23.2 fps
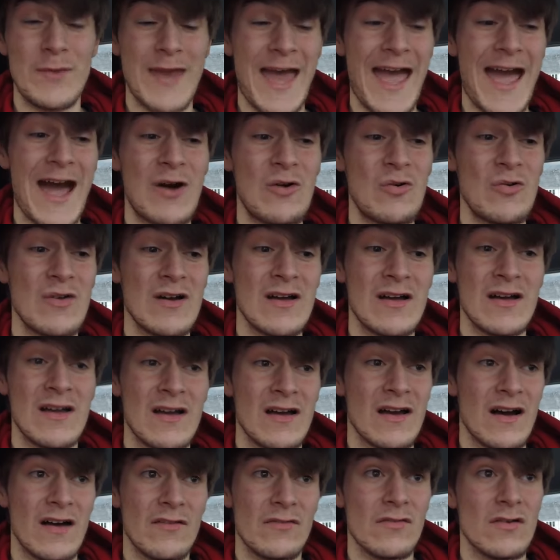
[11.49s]
Now
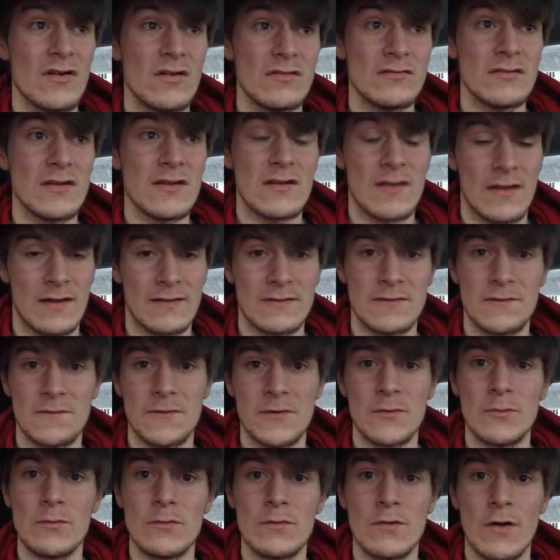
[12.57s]
I've got none of that to
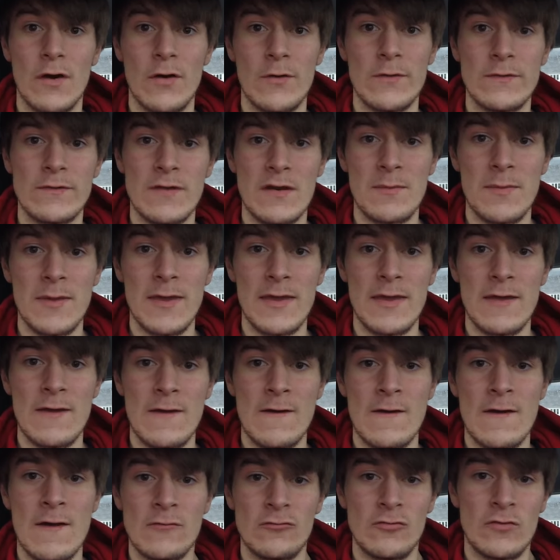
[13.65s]
film, so it's going to be
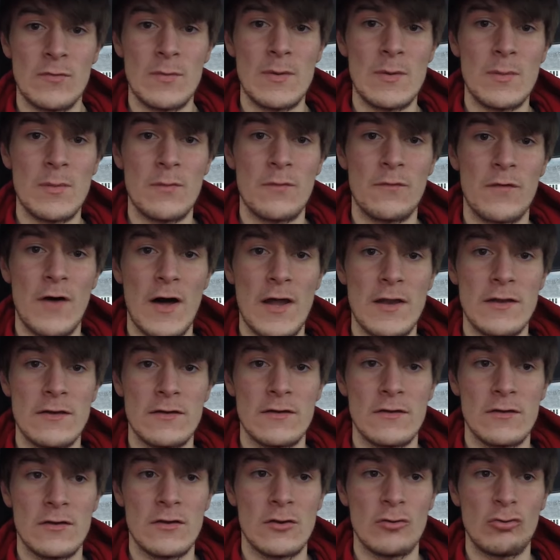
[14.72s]
just a little bit of
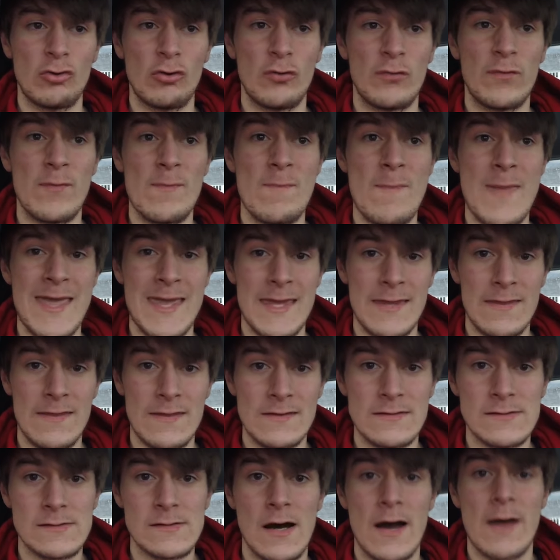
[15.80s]
fun, just for me
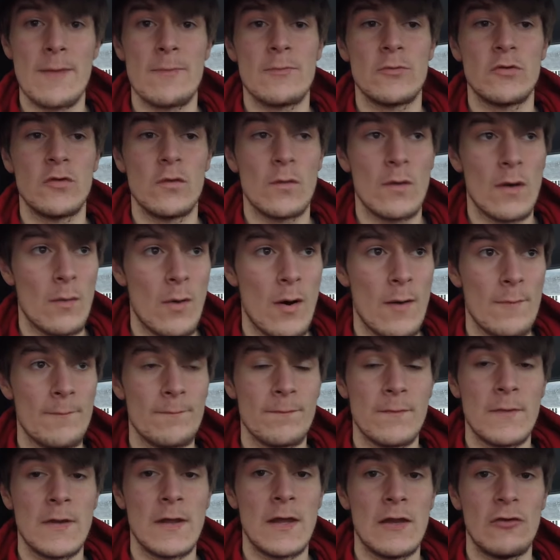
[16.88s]
this time. Do what I want,
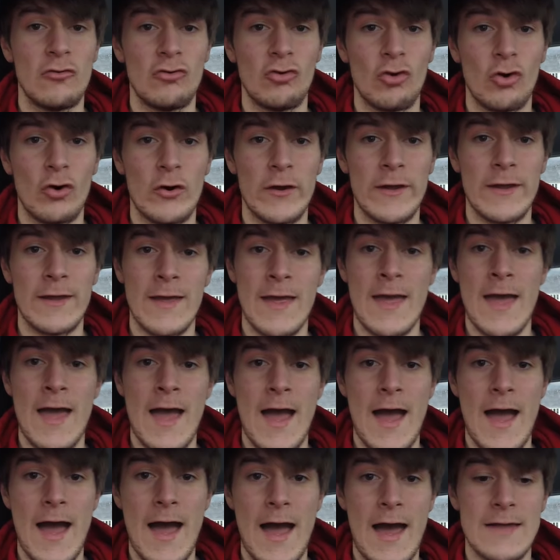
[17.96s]
enjoy,
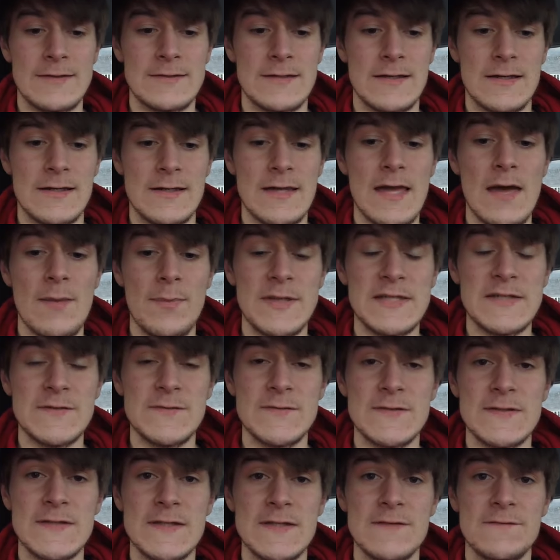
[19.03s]
and uh, yeah, it'd be
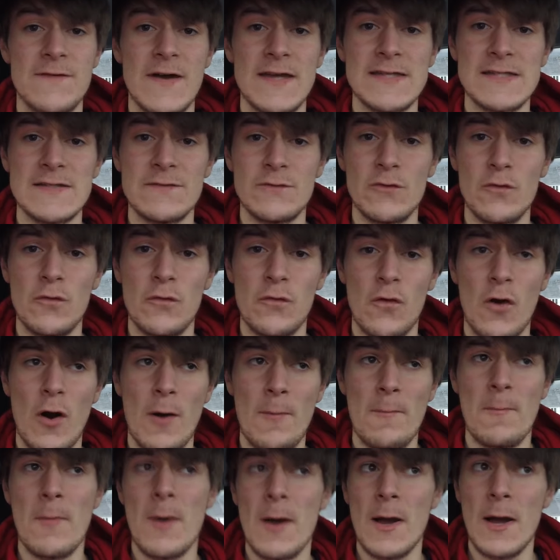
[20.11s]
different to see the festival
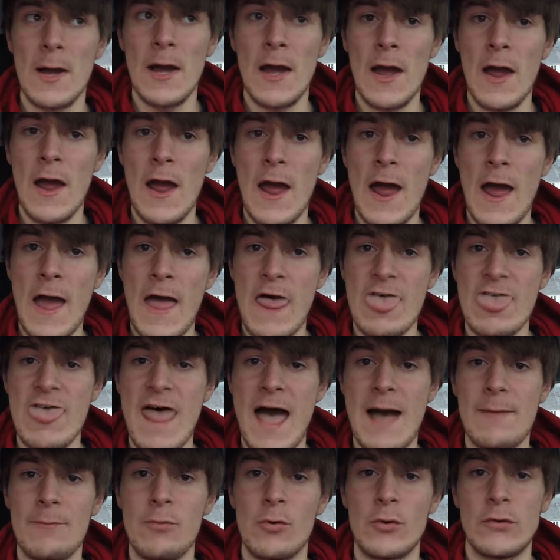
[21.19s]
from
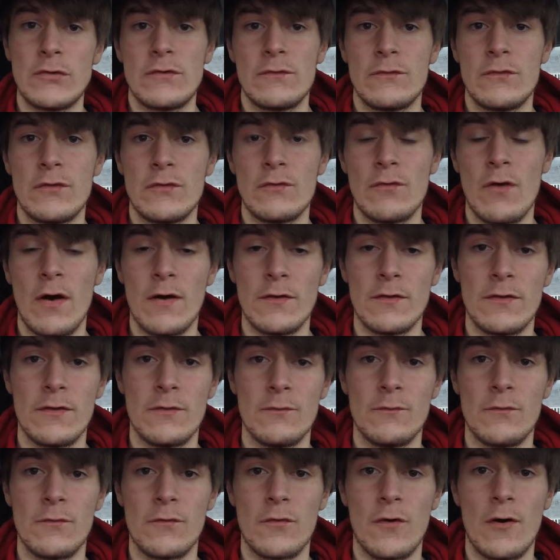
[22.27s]
that point of view rather
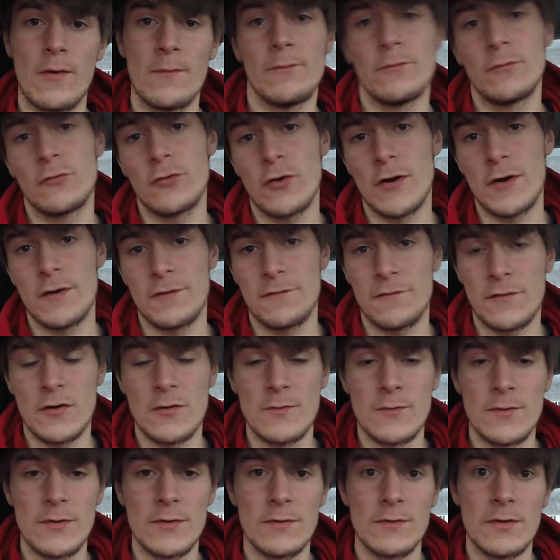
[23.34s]
than from trying to
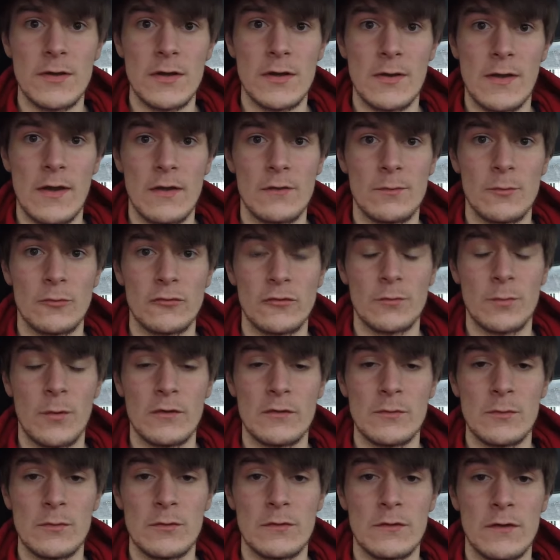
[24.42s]
film and, you know, get as much as
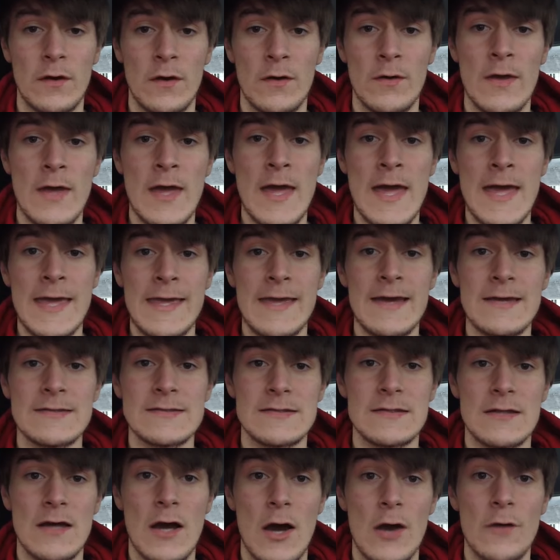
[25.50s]
possible. So
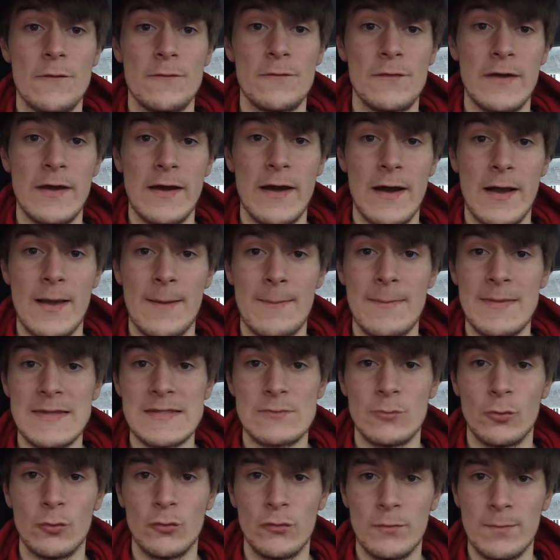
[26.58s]
yes, hopefully I can meet
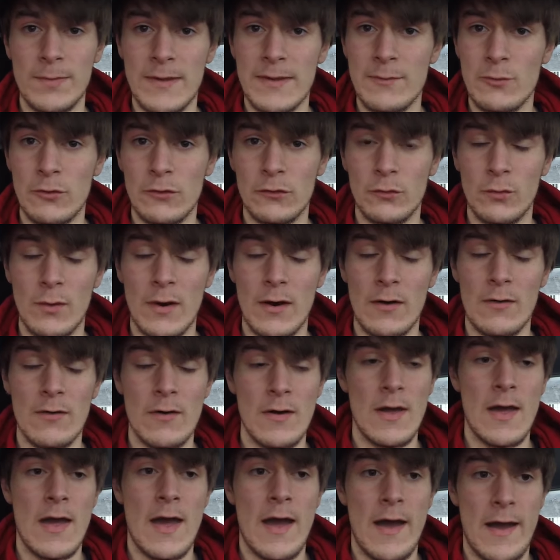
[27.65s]
some awesome people as well
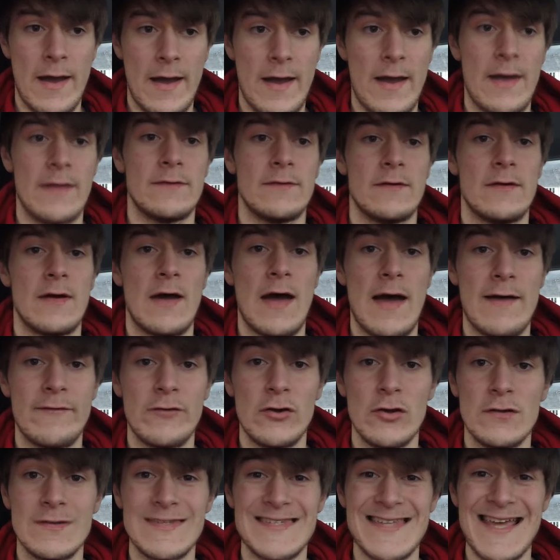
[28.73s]
and uh, have a
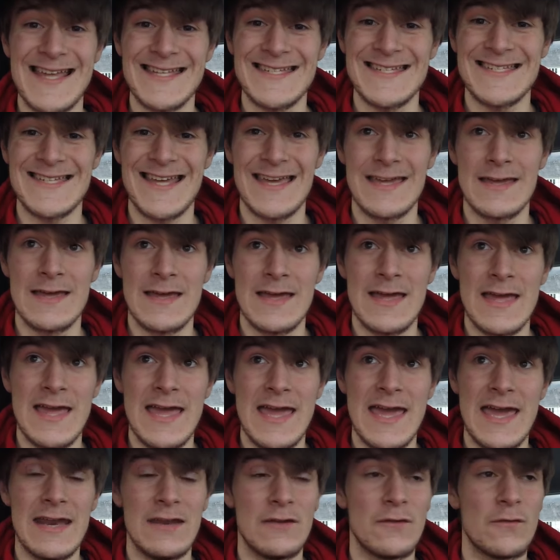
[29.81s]
good Saturday.
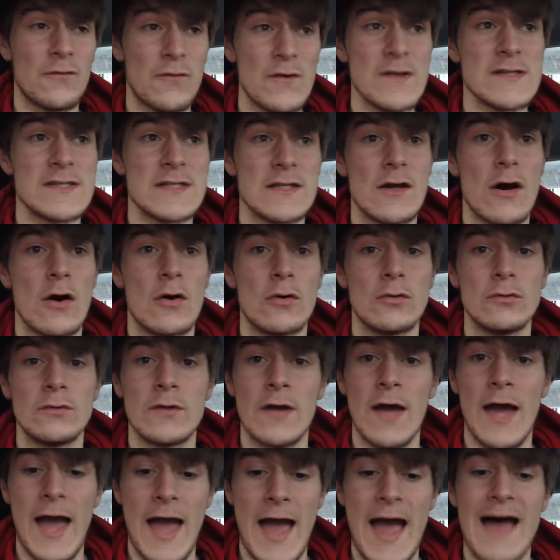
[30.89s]
It is freezing cold
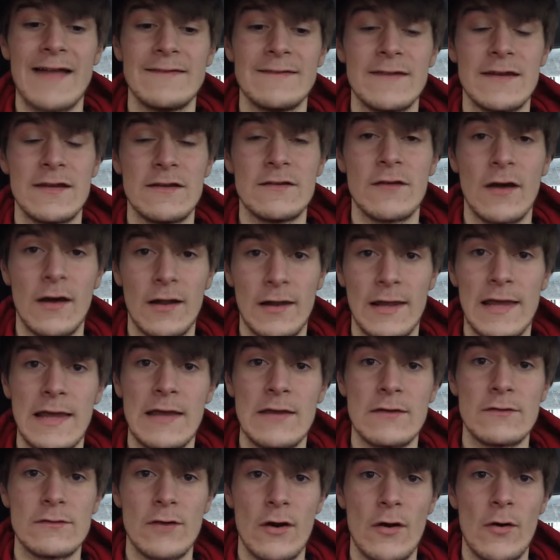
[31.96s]
and it is early,
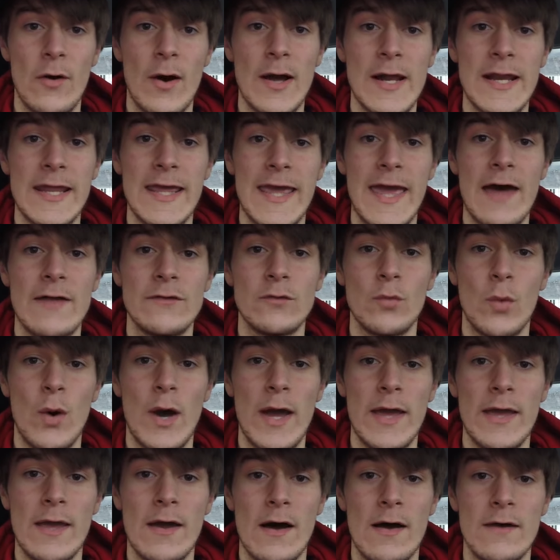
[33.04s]
so I'm gonna get
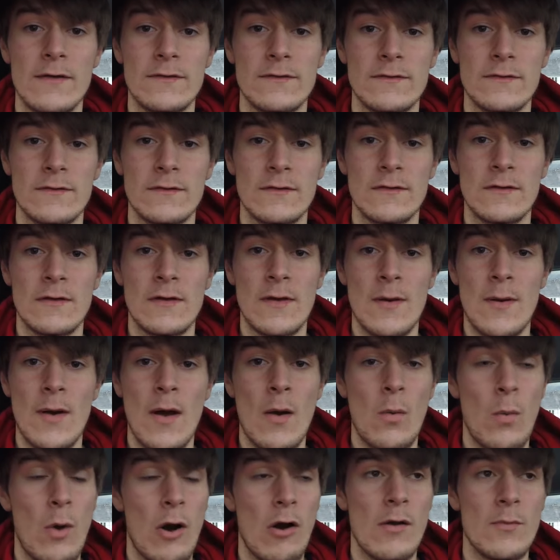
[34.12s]
underway, guys.
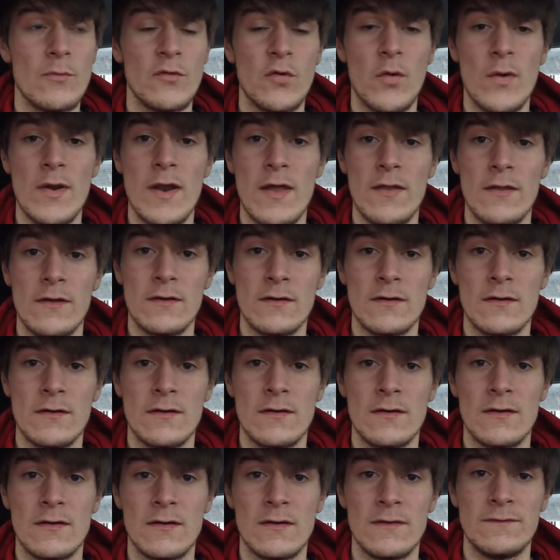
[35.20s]
Welcome to another
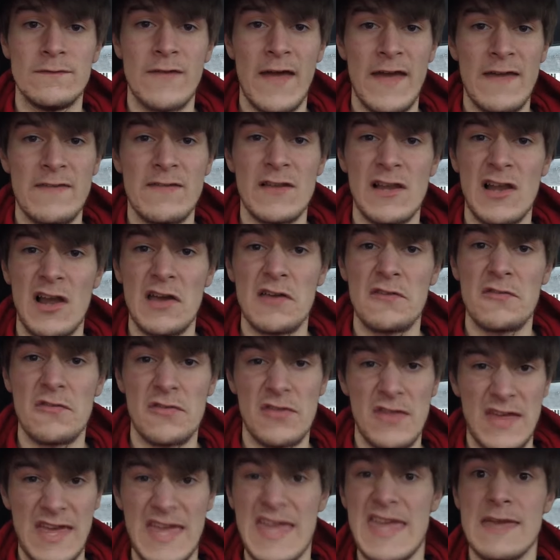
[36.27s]
day in the life
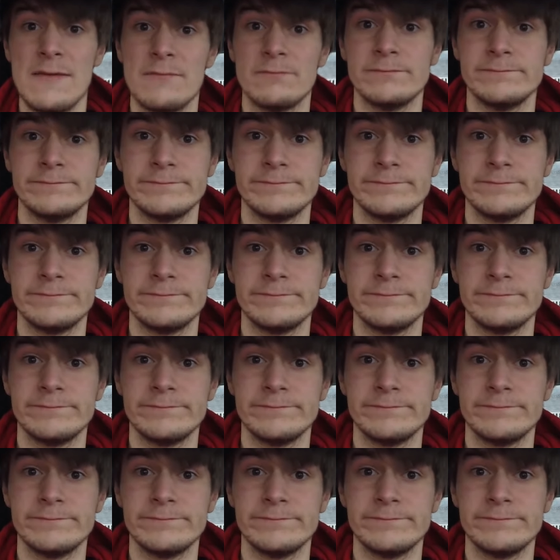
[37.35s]
thingy.